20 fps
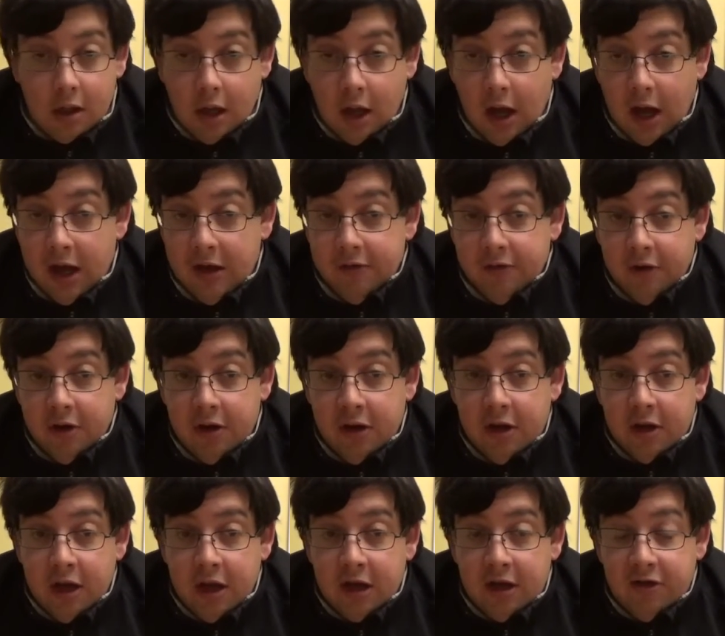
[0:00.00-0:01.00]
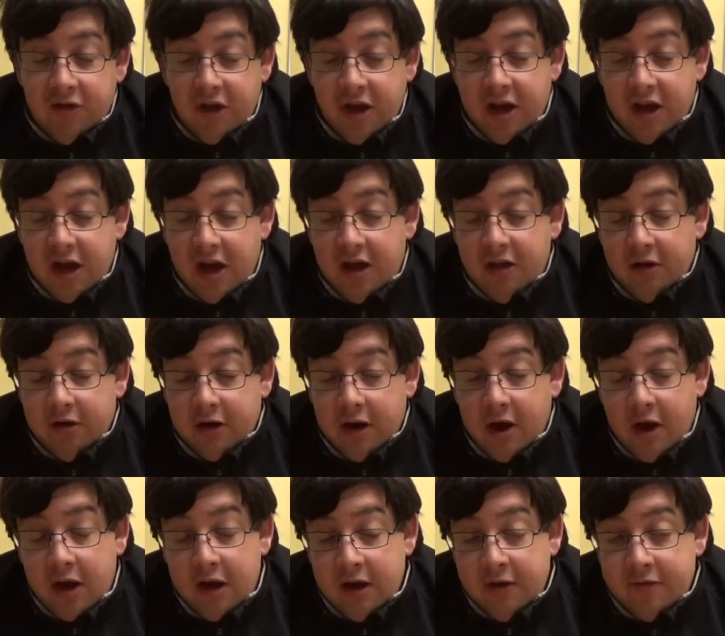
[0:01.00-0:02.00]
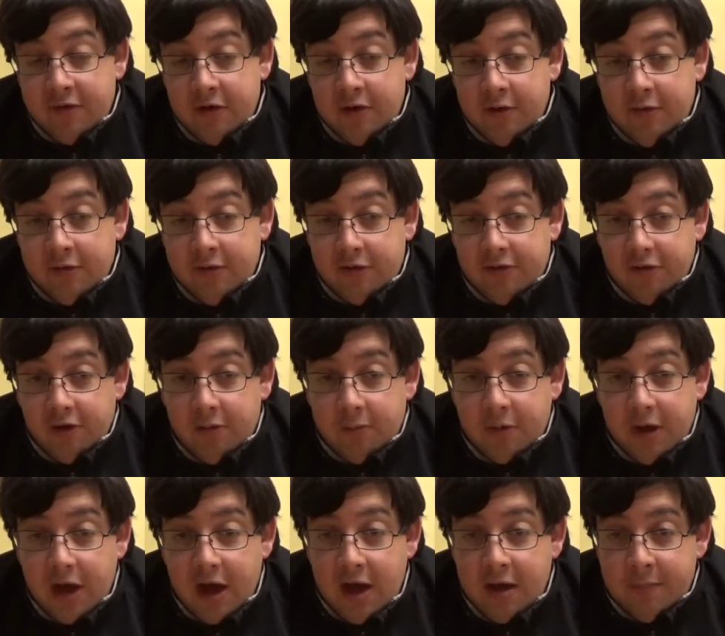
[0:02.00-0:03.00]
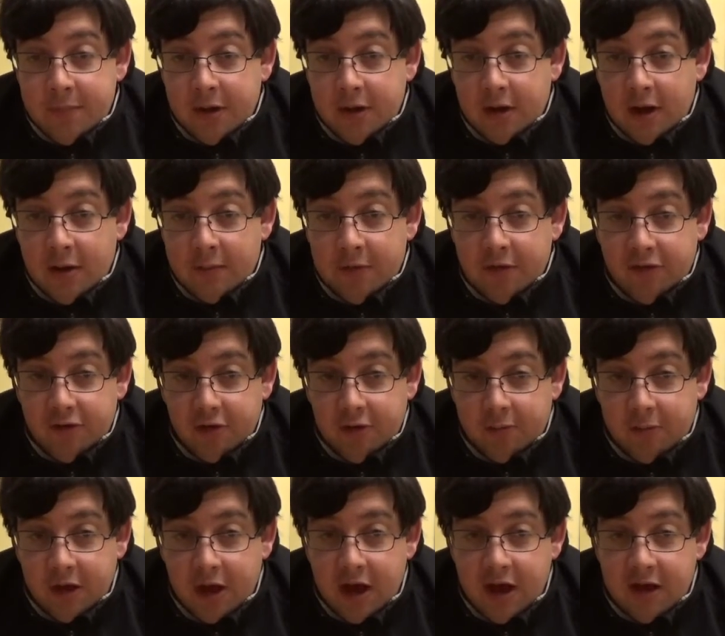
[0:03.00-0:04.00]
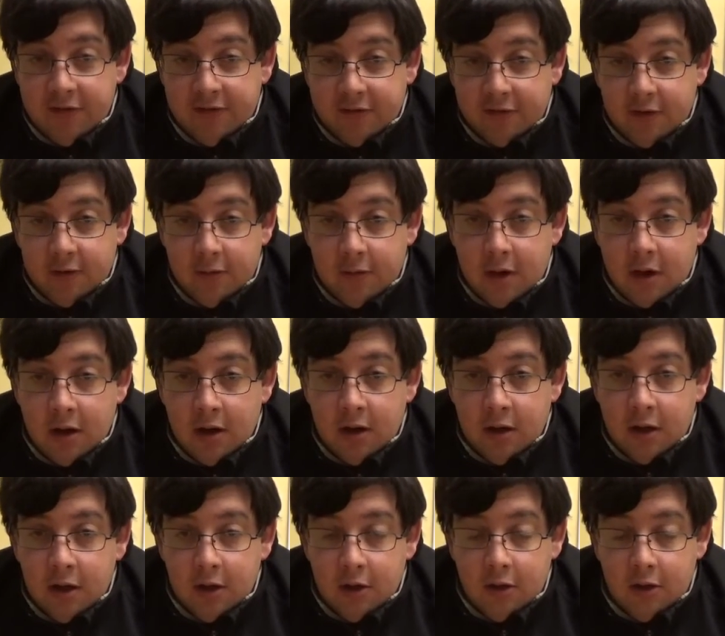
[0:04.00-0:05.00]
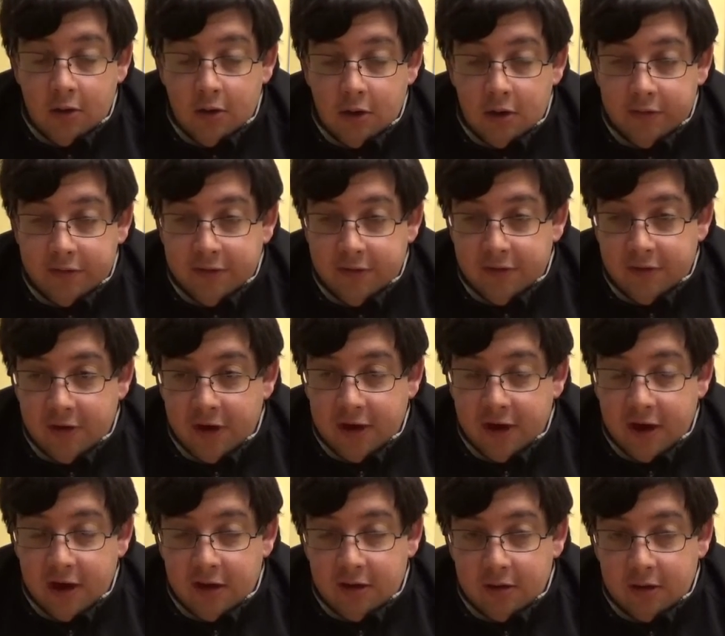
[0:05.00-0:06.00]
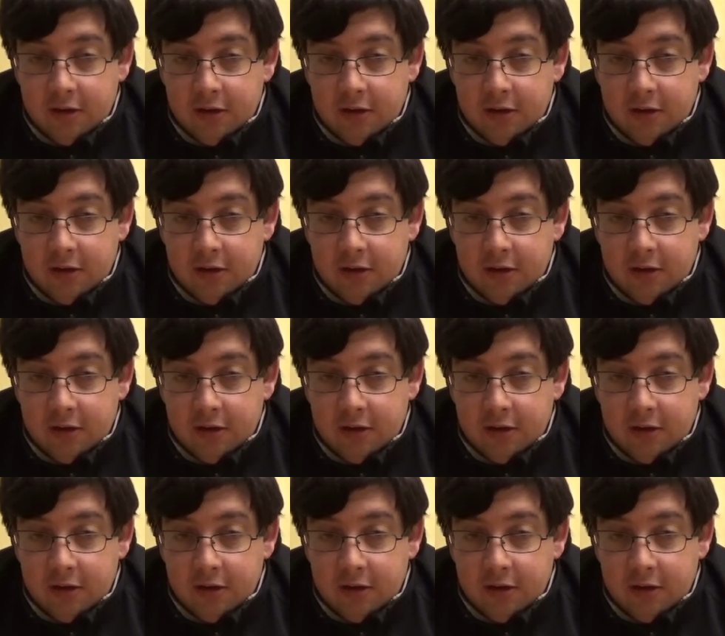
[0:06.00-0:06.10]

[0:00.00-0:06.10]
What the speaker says: I really like Jay Cutler now. I never knew he was a Trump guy, but I'm a Trump guy, so Kudos to Jay Cutler.